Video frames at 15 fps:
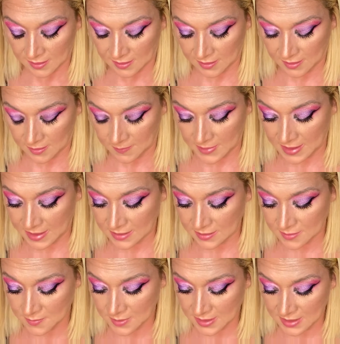I asked
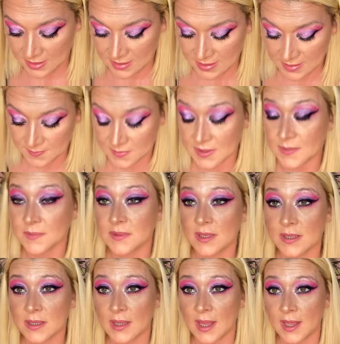them what kind of symptoms they
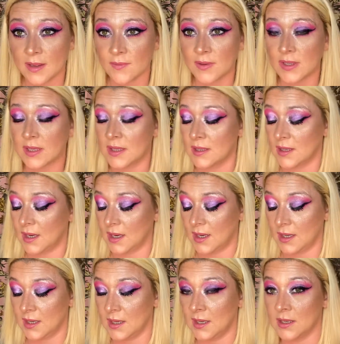was having,
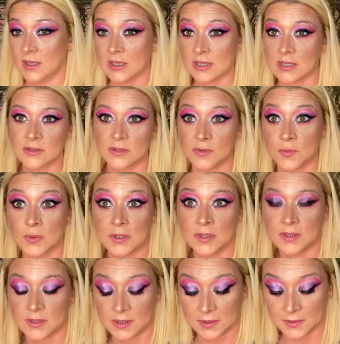and because I just wanted
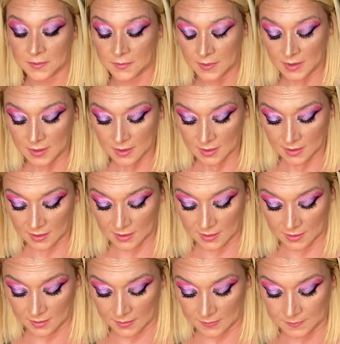to know.
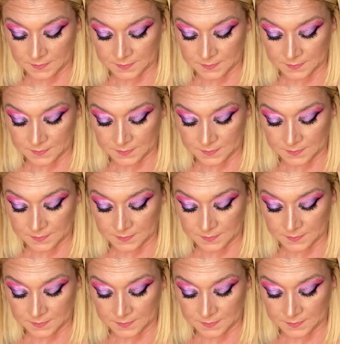And